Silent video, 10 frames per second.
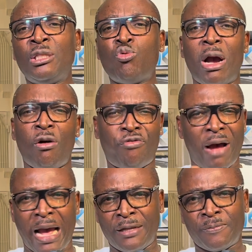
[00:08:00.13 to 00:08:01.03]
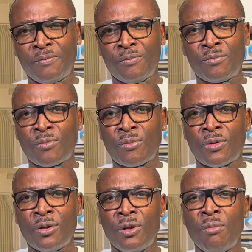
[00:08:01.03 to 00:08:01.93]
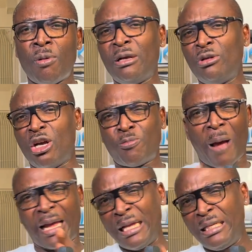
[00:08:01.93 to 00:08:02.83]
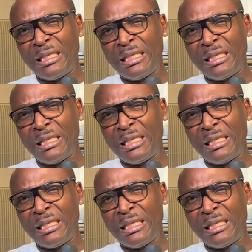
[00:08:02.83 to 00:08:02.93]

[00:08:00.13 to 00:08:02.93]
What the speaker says: it well, fine, but they will just package